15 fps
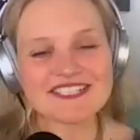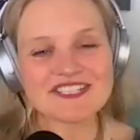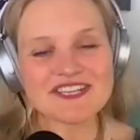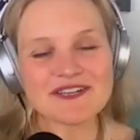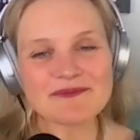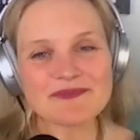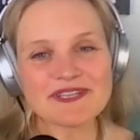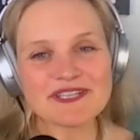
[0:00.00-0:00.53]
and
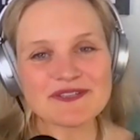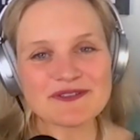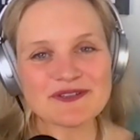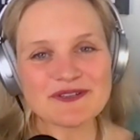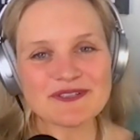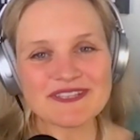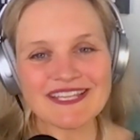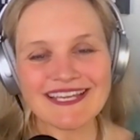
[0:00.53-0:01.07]
gentlemen, you
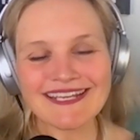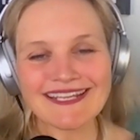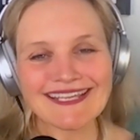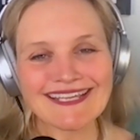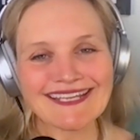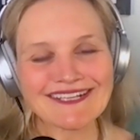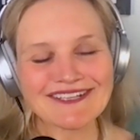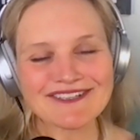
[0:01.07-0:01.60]
heard that
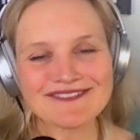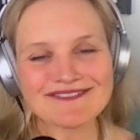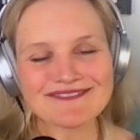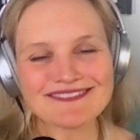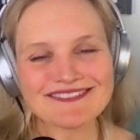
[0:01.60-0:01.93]
here.